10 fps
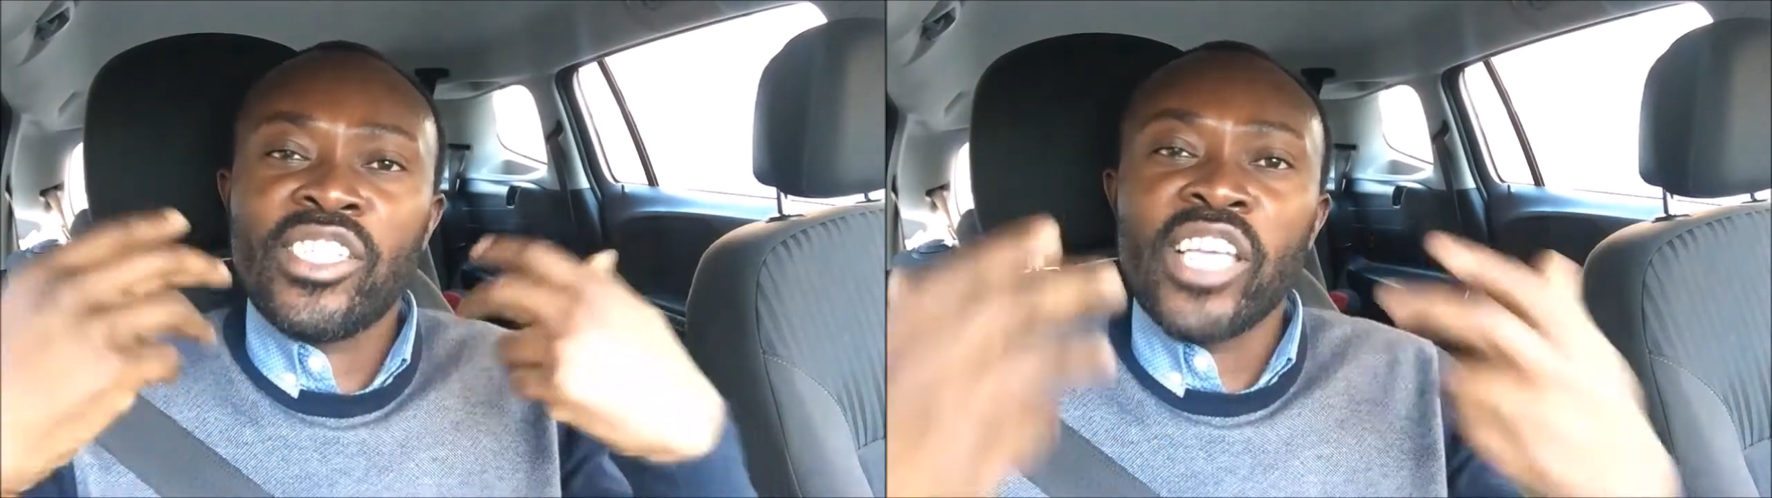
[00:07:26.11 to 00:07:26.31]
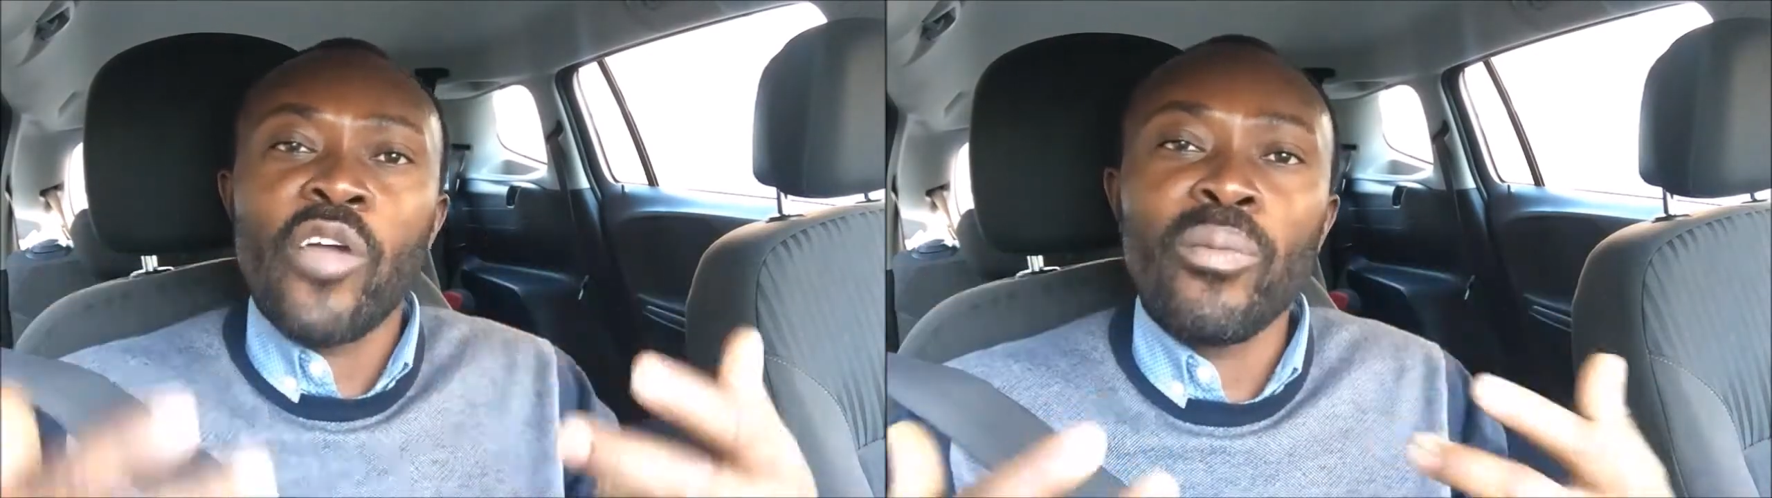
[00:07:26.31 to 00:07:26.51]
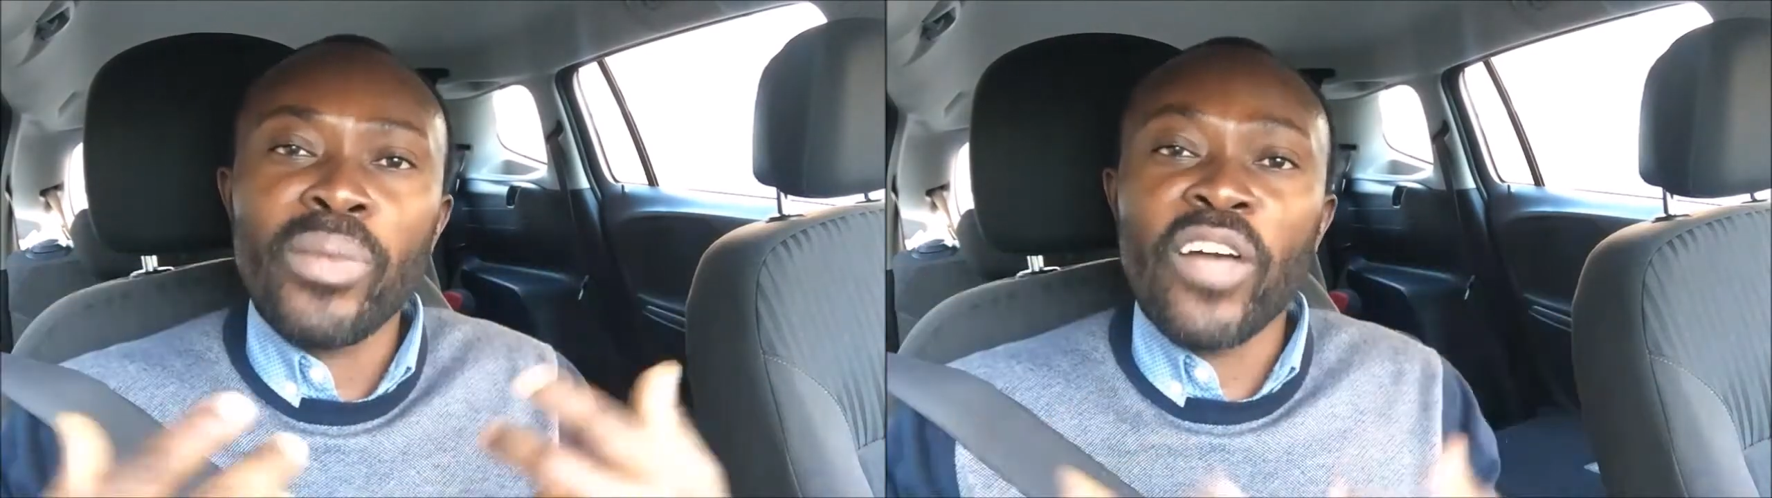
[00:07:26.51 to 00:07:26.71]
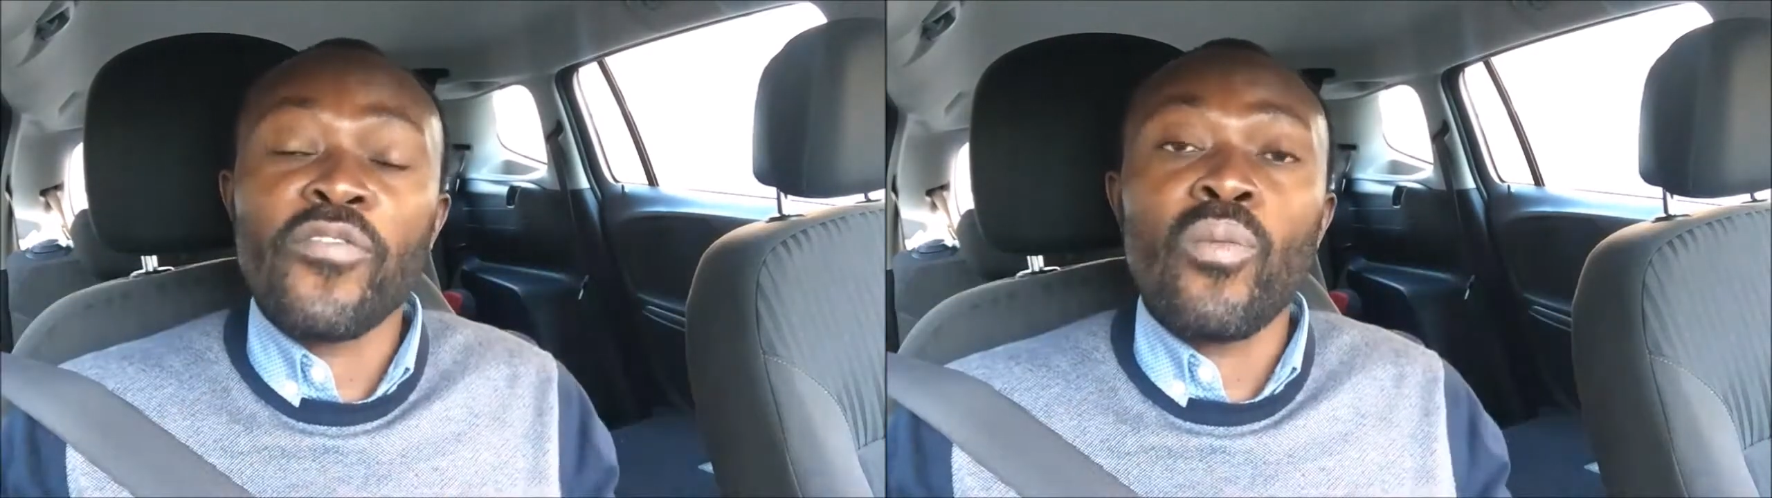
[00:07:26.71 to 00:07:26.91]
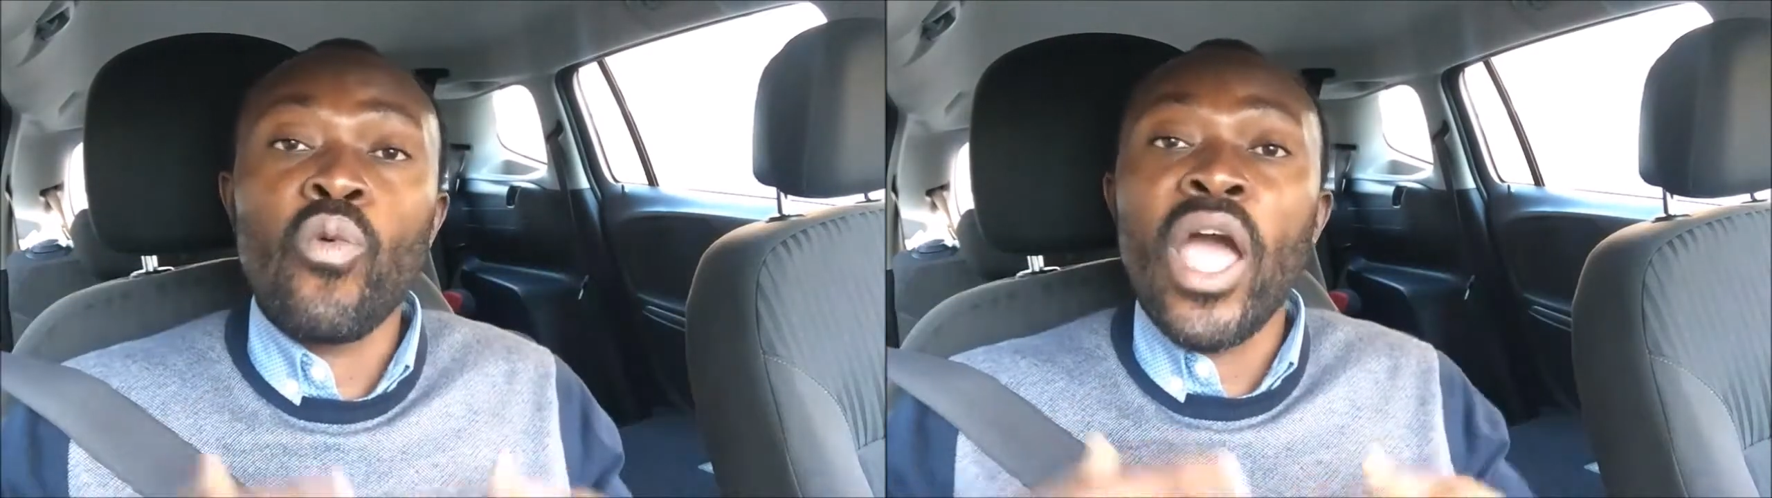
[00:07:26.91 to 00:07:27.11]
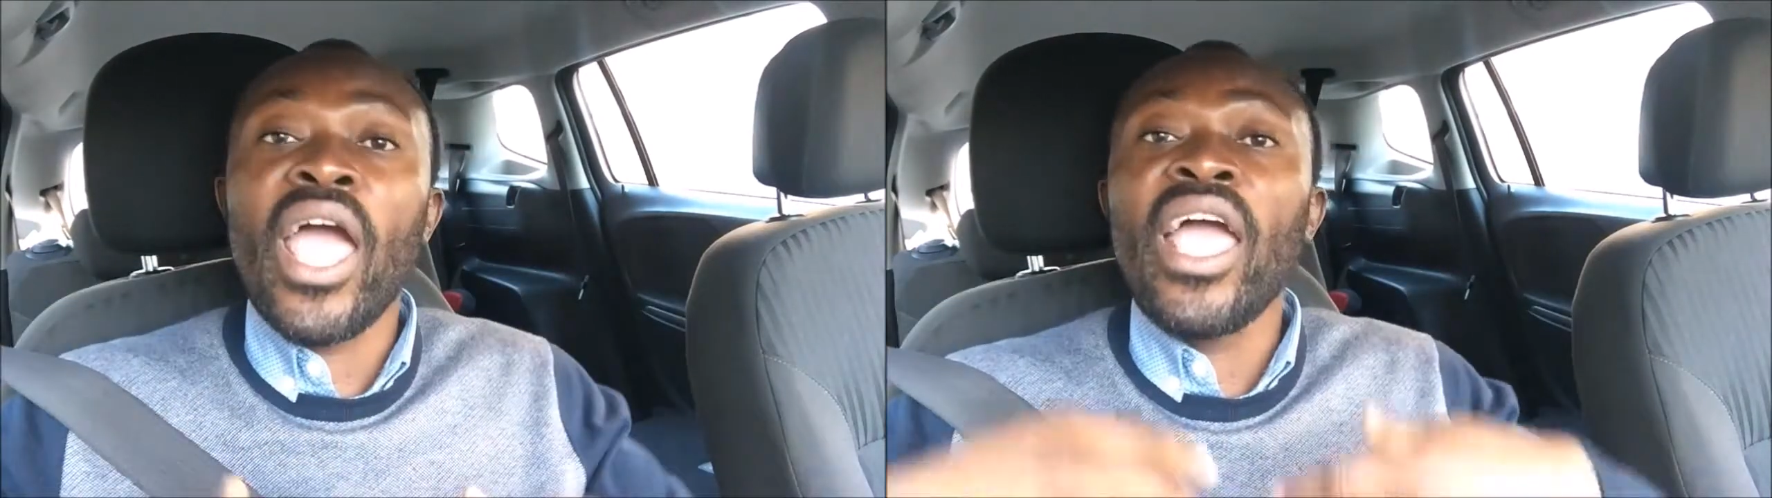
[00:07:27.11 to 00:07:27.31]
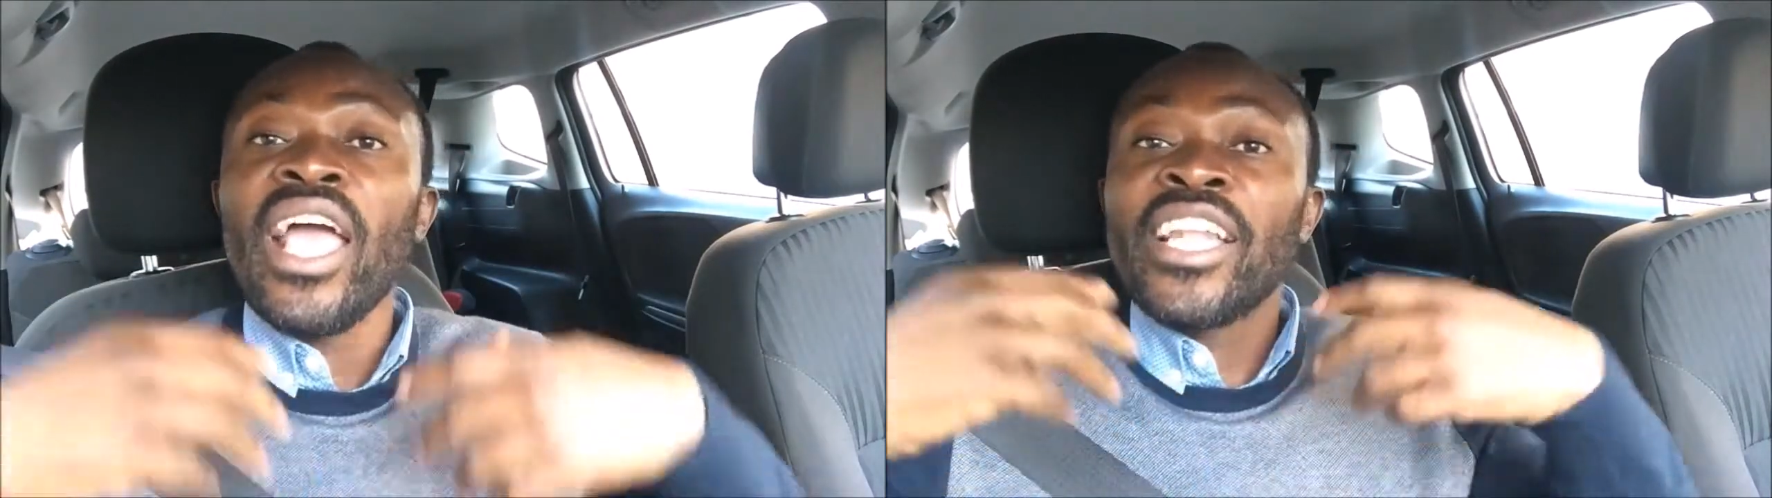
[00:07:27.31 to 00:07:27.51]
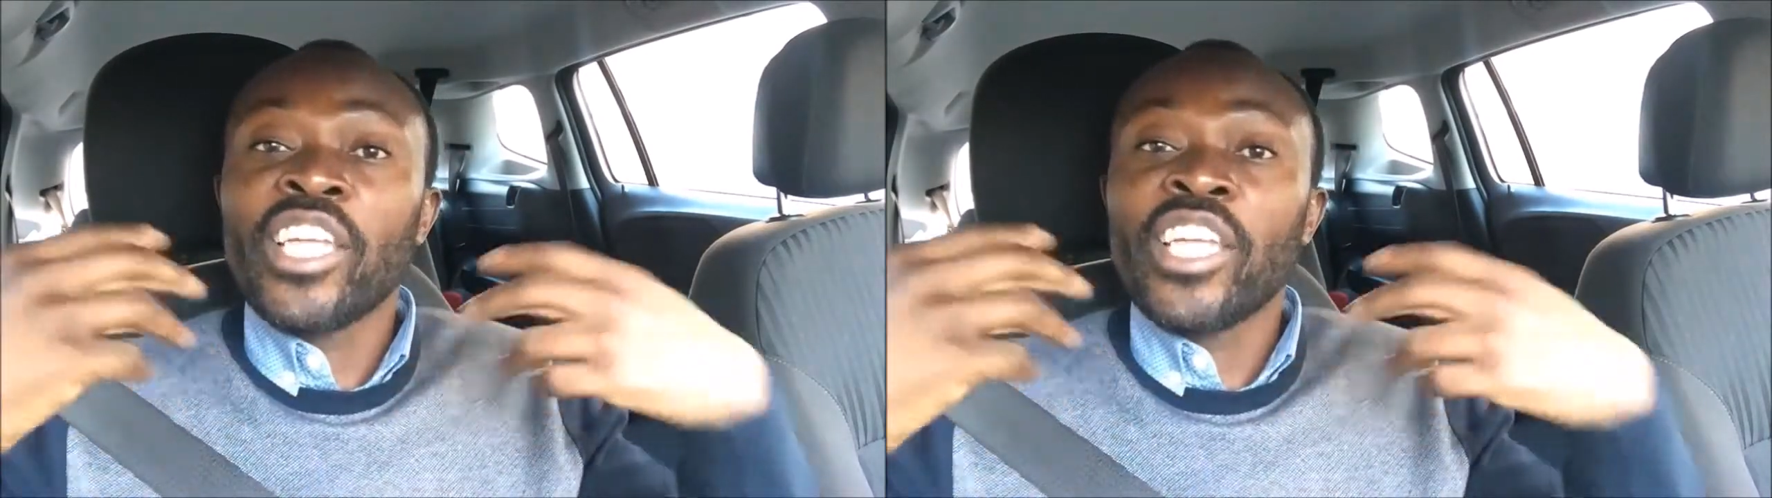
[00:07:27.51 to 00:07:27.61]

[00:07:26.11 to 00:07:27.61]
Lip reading: sharing platform where